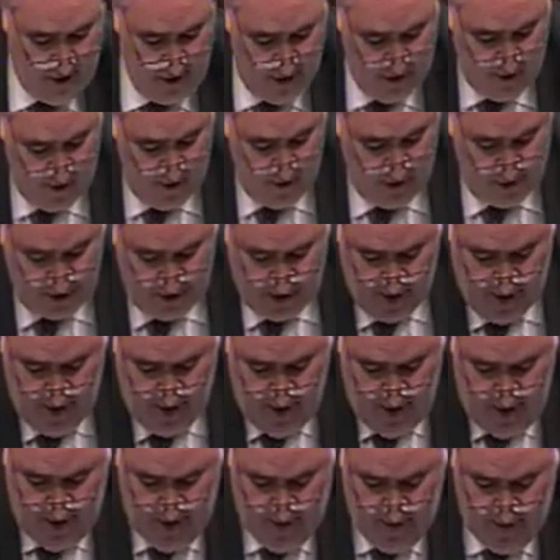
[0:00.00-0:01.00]
In other words,
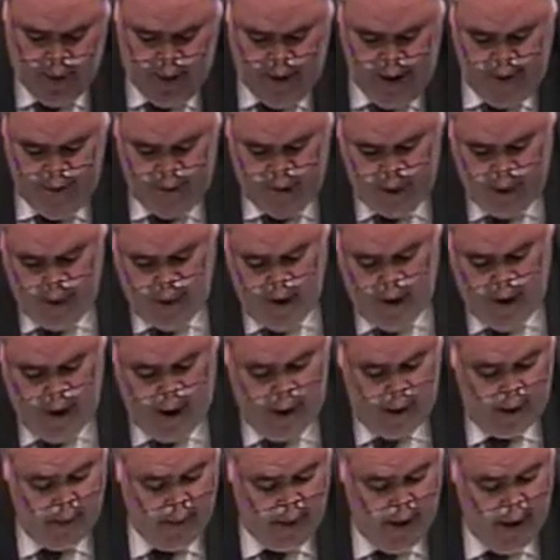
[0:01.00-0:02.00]
it would never.
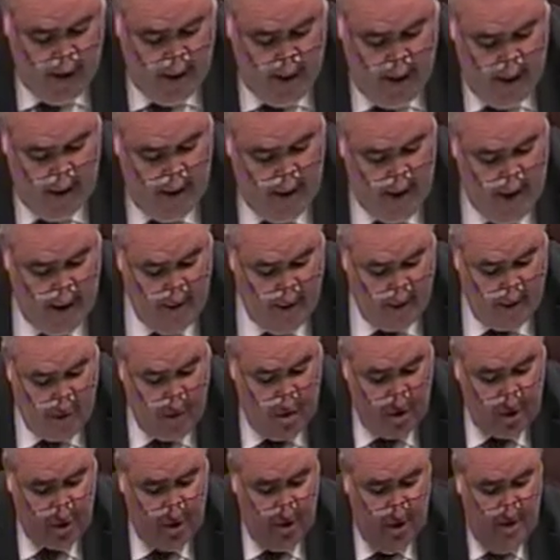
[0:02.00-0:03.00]
And of
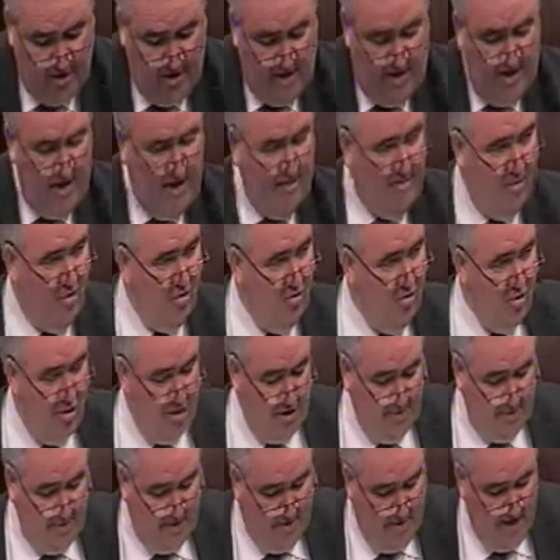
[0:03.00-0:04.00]
course, the Labour Court
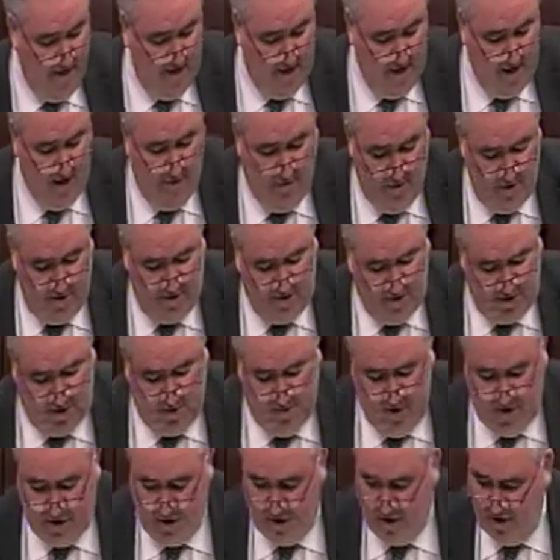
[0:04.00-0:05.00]
has been taken out of the
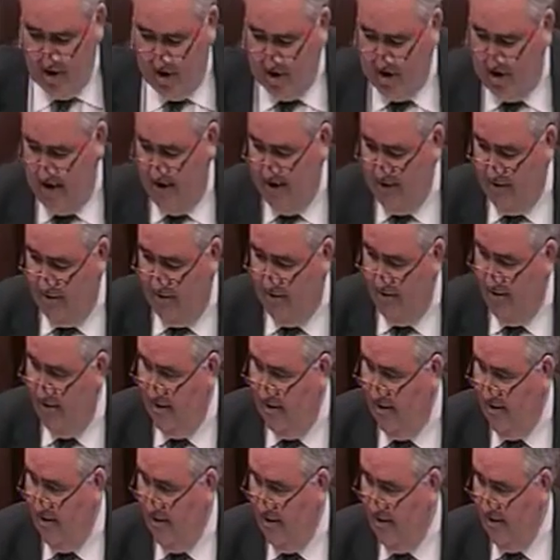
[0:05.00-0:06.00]
situation altogether.
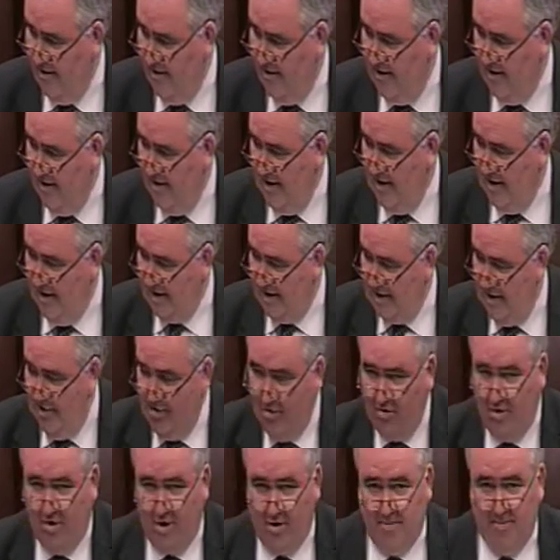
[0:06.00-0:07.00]
It's now
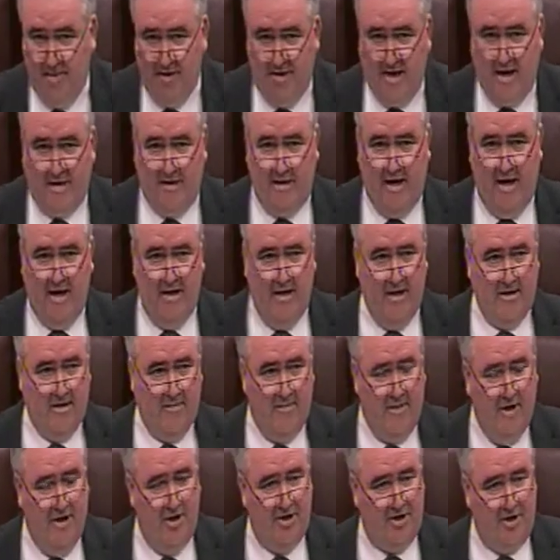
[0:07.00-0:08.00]
going to be at the
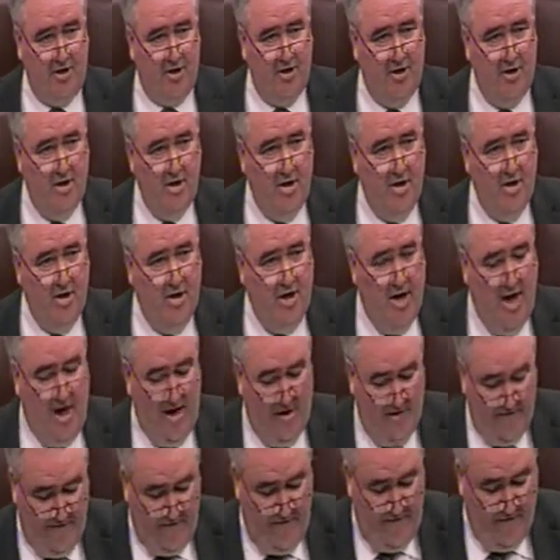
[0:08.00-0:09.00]
Minister.
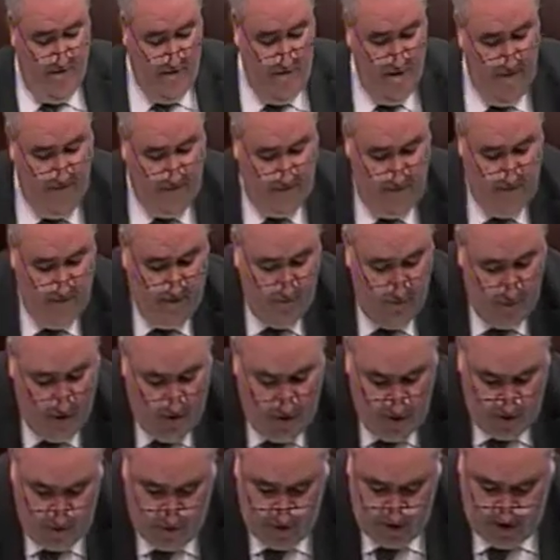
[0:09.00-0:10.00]
And very often,
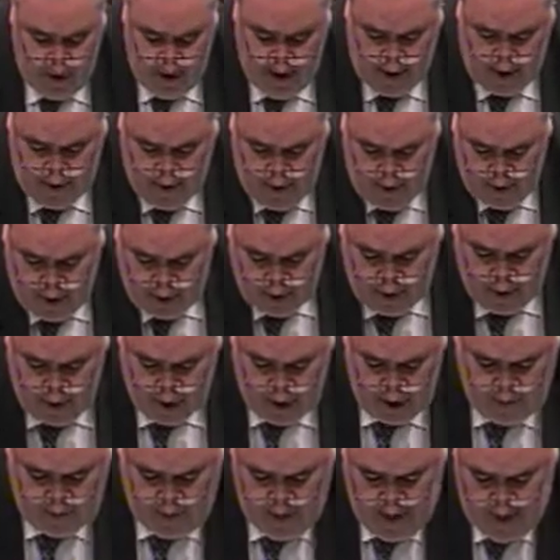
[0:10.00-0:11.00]
where are they going to get some of
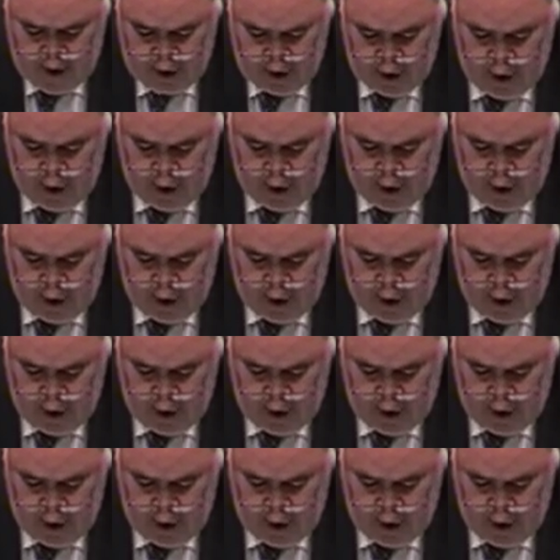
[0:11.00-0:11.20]
those values?